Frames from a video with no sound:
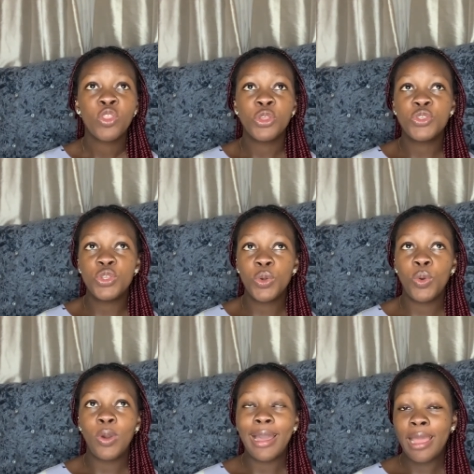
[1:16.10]

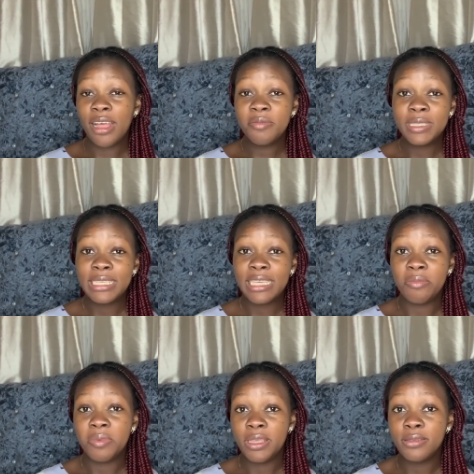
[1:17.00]
so i have been taking
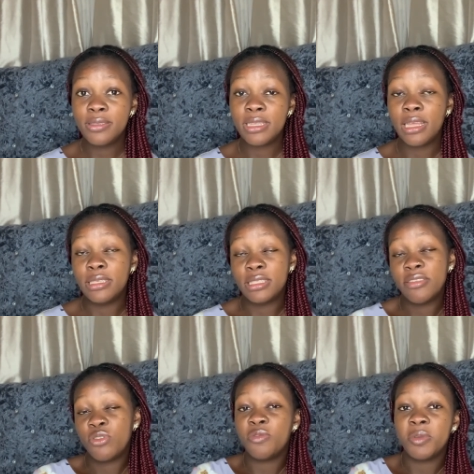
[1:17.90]
pills and
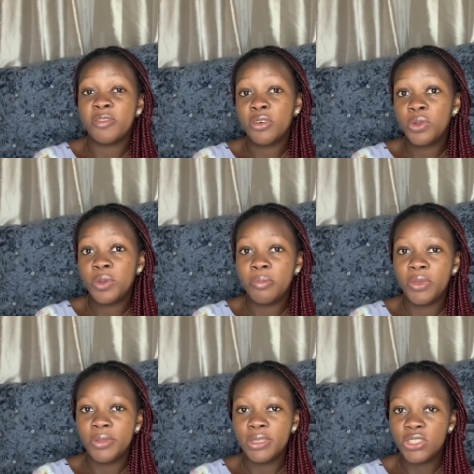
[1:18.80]
if you've been following me
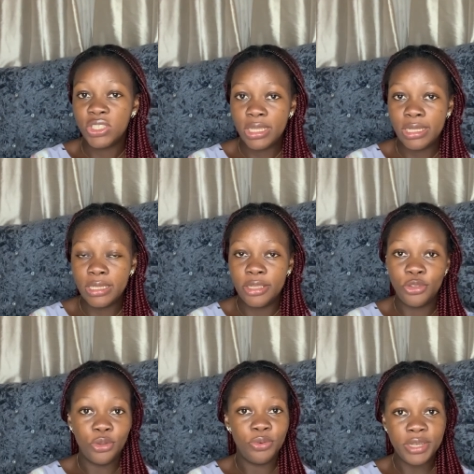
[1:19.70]
on this channel then
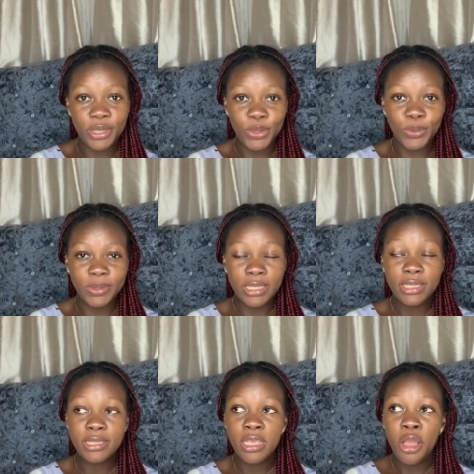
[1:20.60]
you already know
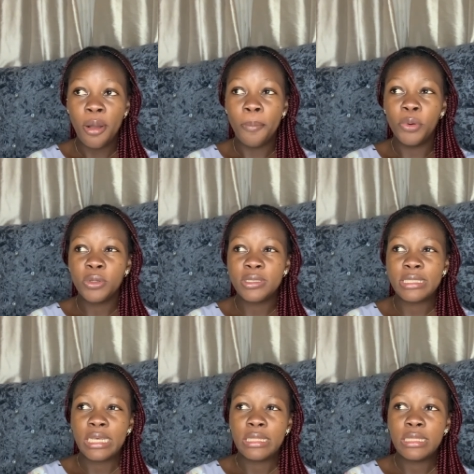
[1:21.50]
this but
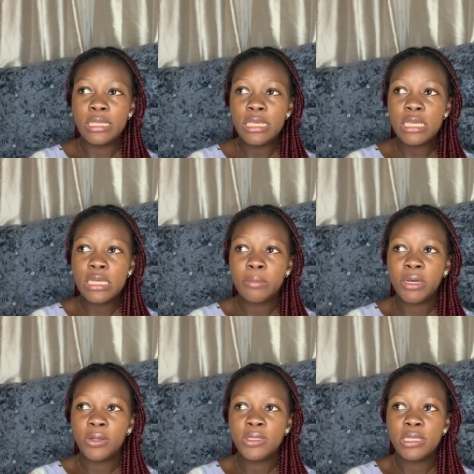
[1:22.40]
i think
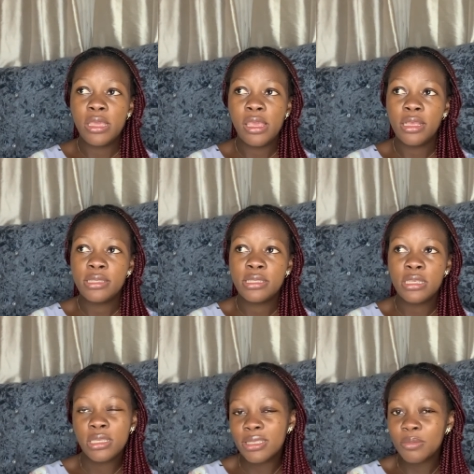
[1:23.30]
about a year
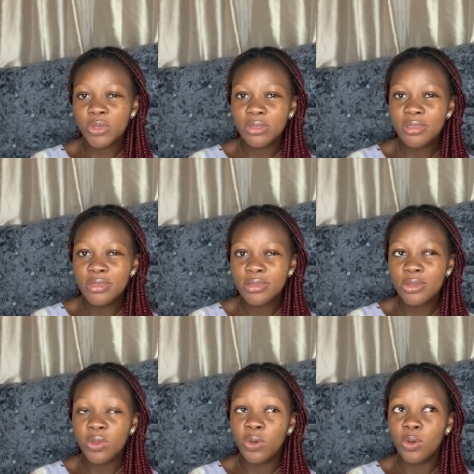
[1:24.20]
six months
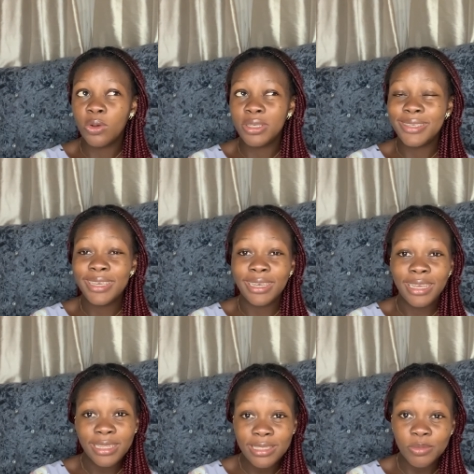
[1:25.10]
or a year
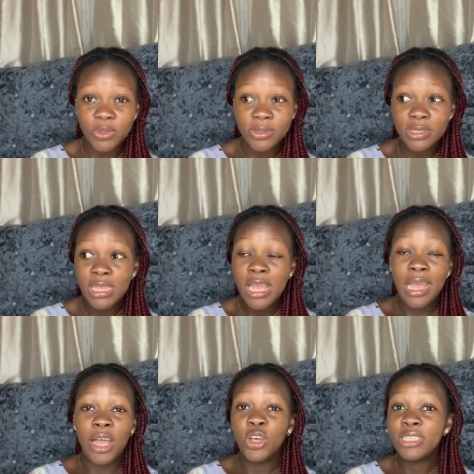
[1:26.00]
eight months
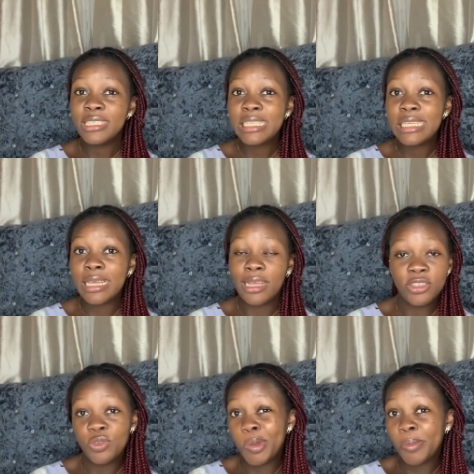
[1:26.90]
i honestly can't
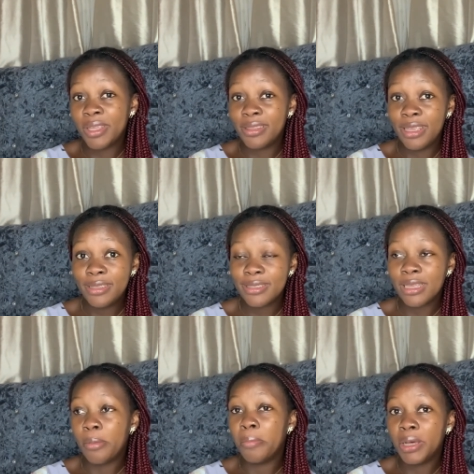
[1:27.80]
remember dates
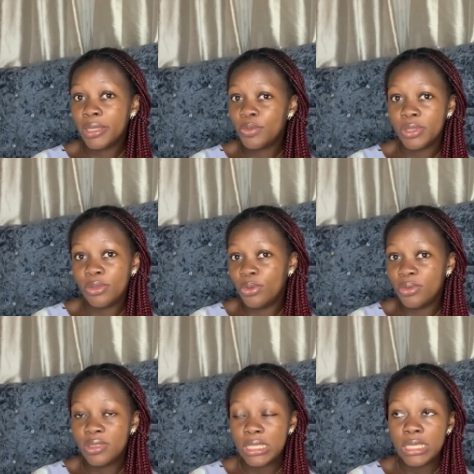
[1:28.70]
i'm bad with those
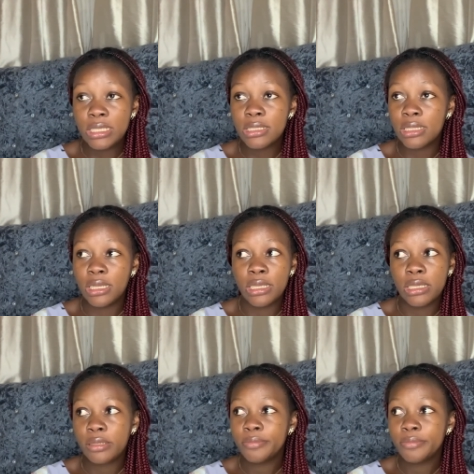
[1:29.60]
things like